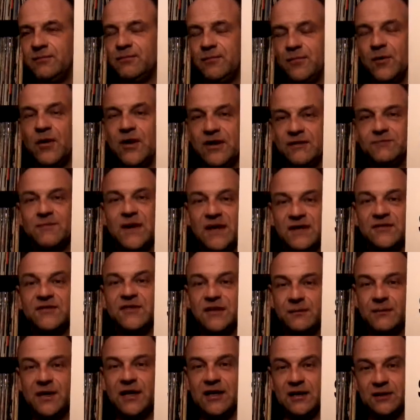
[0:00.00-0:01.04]
but it's
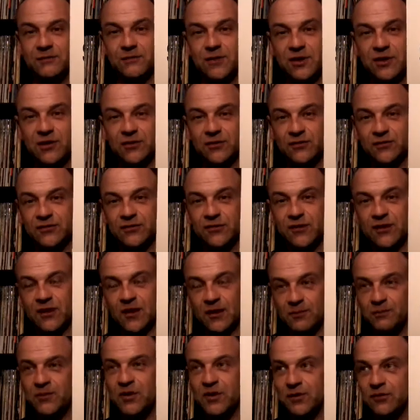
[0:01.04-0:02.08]
basically being
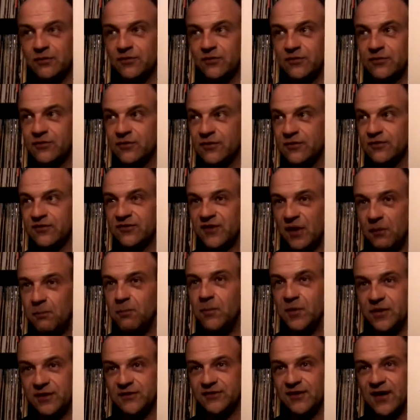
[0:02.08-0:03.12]
abuse.
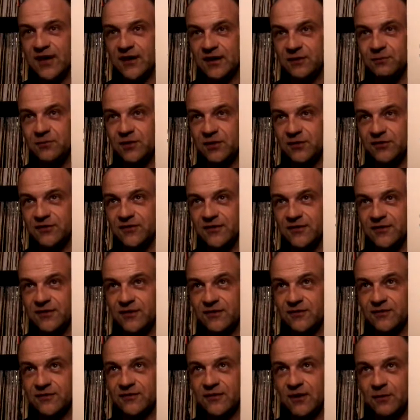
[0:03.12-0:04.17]
Somebody's getting abused in
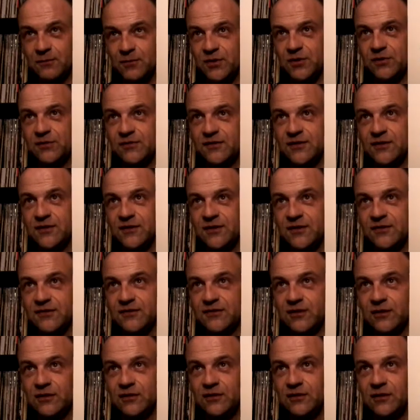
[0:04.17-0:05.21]
this
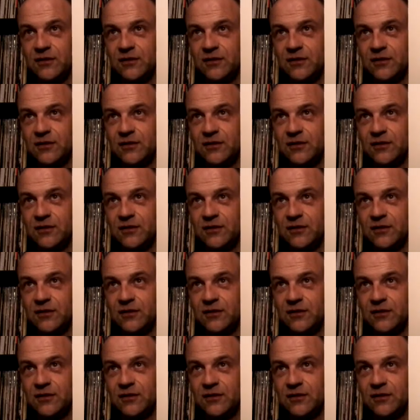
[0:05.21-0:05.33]
song.